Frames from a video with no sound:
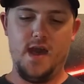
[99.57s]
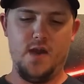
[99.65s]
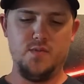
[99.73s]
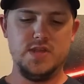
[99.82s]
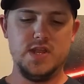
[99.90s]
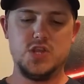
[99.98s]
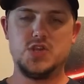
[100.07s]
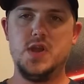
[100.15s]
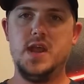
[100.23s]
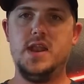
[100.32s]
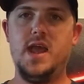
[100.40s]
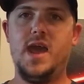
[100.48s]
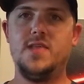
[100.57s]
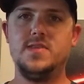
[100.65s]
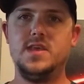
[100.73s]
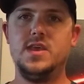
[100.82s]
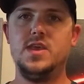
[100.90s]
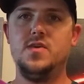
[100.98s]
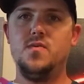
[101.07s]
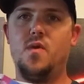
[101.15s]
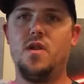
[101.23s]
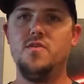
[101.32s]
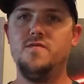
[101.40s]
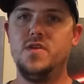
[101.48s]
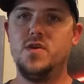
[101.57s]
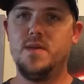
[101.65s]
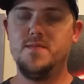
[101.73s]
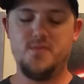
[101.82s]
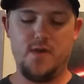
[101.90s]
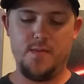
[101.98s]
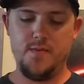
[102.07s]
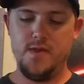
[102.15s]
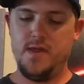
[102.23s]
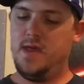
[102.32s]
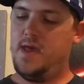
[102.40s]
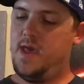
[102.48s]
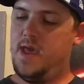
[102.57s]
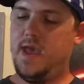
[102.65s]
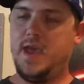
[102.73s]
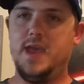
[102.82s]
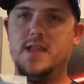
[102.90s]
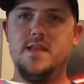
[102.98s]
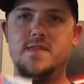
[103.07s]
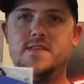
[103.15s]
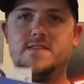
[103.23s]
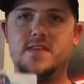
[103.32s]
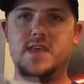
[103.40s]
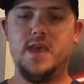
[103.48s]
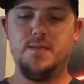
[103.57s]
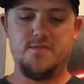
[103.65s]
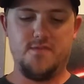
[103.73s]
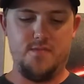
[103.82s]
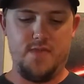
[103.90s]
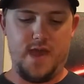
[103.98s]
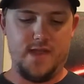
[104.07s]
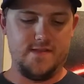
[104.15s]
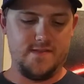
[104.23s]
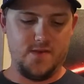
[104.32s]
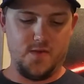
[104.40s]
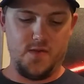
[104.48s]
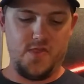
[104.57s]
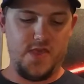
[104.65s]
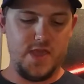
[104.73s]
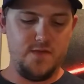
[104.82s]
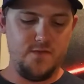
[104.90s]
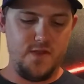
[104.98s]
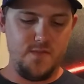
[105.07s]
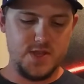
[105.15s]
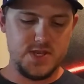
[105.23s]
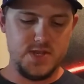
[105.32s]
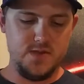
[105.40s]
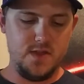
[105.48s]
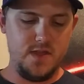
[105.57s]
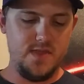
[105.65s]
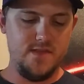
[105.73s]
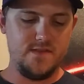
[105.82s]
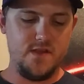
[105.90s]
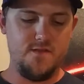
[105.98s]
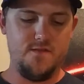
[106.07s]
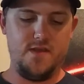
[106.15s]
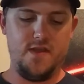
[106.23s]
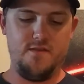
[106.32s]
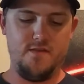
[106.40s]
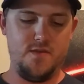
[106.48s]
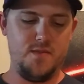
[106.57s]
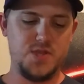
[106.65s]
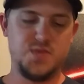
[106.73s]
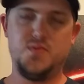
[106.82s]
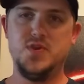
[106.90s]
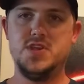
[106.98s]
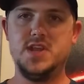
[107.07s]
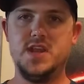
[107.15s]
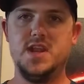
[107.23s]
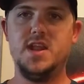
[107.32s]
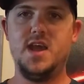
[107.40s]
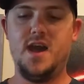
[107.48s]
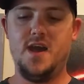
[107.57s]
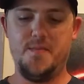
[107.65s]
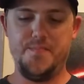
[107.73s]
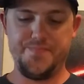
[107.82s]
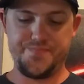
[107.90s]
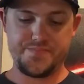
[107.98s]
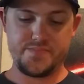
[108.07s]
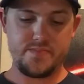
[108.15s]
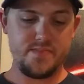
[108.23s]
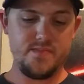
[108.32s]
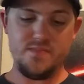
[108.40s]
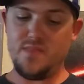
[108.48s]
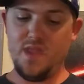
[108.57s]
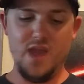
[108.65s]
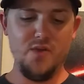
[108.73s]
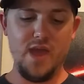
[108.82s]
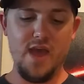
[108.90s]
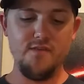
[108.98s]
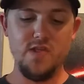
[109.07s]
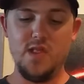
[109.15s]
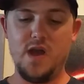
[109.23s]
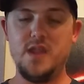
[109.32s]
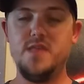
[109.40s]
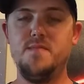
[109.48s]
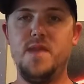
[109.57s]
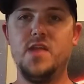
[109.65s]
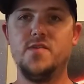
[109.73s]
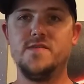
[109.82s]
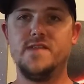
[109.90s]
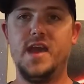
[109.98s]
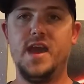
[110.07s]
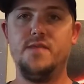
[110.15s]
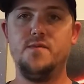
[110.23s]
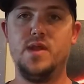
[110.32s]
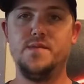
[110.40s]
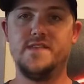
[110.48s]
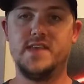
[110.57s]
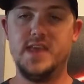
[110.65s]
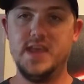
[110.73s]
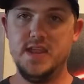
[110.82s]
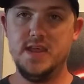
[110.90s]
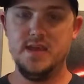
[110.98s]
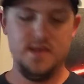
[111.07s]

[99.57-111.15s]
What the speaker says: We did a trade at the Waterloo Video Game Swap, and these are the games from that. So thank you very much, dude. These are very much appreciated. I don't have a lot of the manuals I had when I was a kid.